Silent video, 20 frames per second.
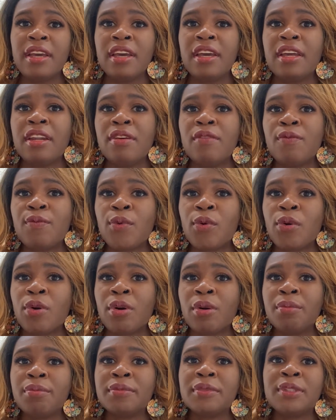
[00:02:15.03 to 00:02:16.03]
It
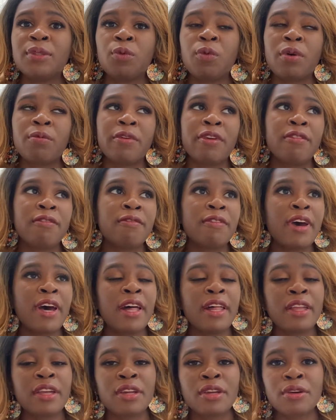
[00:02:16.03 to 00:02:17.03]
informs what we
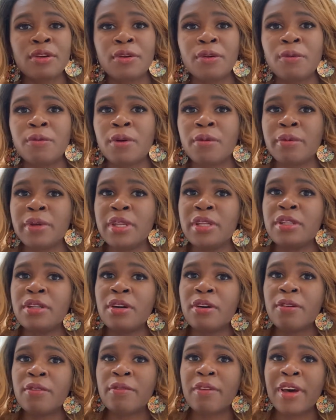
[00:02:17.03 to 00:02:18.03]
value, what we
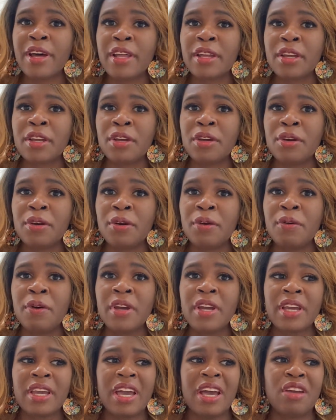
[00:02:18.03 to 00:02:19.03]
don't value,
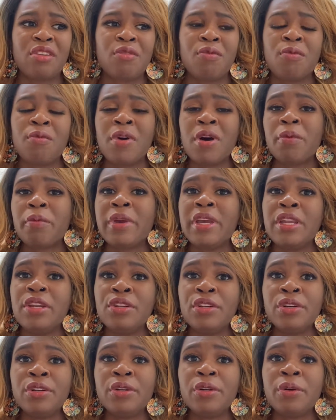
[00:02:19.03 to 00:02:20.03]
kind of what we
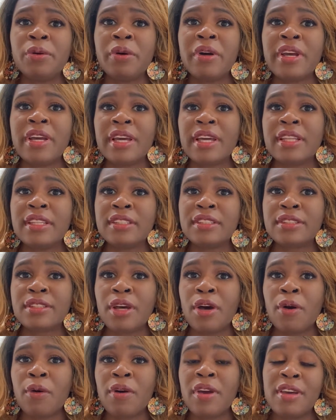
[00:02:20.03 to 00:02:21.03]
do. And
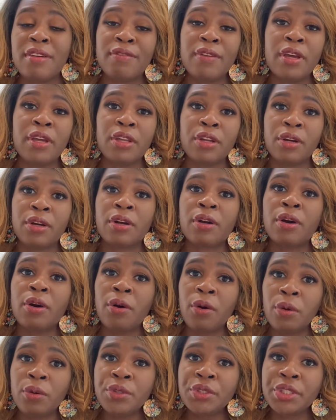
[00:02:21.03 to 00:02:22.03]
so if in your
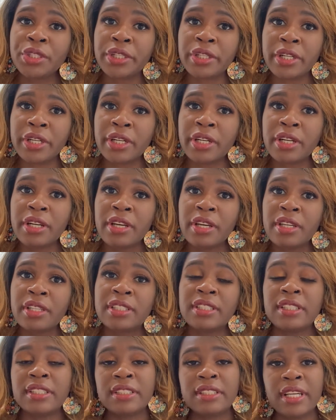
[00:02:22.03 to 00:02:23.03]
culture
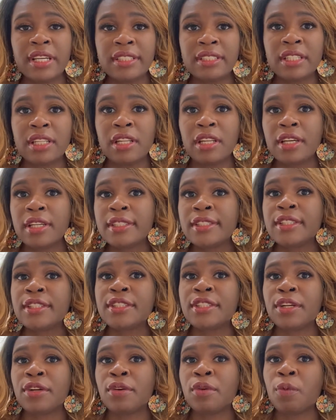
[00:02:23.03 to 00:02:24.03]
success looks a
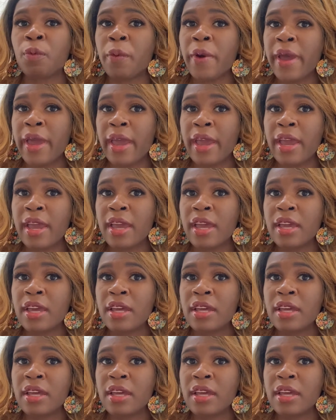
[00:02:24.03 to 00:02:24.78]
certain way,